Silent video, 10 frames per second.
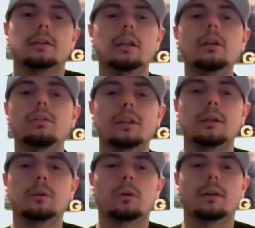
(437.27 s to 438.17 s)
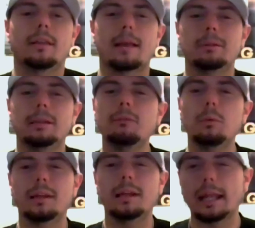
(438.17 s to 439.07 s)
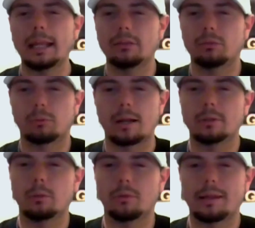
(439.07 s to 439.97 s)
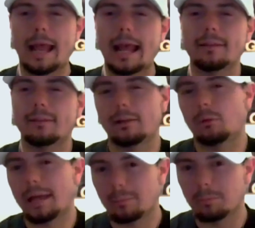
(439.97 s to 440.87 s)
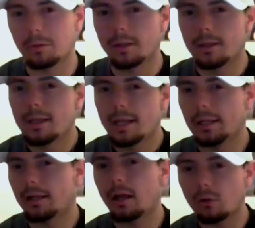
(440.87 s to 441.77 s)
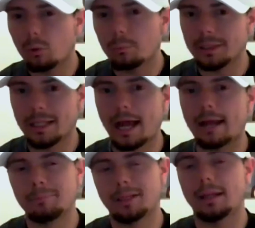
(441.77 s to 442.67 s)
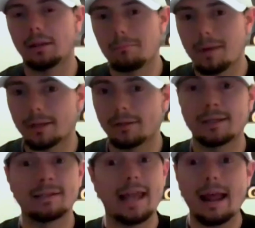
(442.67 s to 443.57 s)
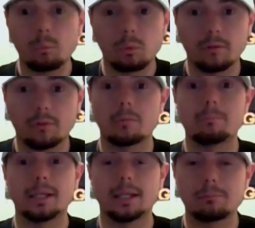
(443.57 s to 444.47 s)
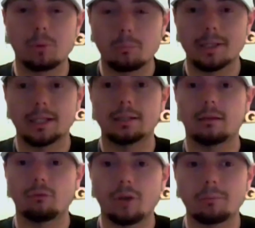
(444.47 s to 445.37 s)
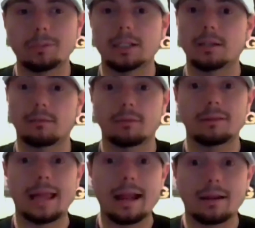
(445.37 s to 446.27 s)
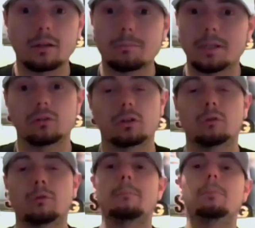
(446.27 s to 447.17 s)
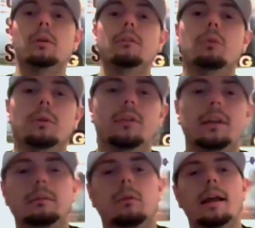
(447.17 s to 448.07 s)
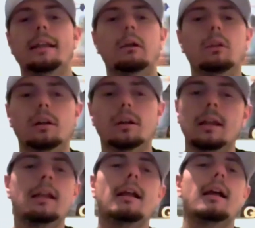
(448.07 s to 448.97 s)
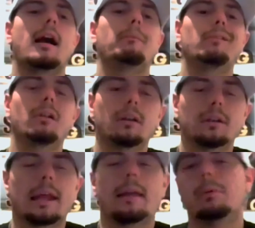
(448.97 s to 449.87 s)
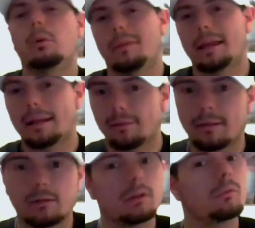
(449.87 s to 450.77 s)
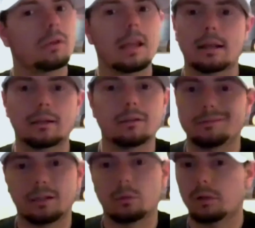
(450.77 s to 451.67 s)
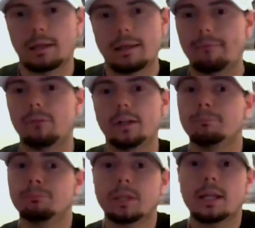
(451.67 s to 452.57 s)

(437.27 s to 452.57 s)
The other thing was, I believe it was the eighth round, there was an accidental headbutt and it cut open the eye of Mikaela Mayer. And that was a big moment in this fight because that could have been a turnaround point for Sandy Ryan. Now, look, I'm sure the headbutt was accidental. There was a lot of clinching going on in that fight.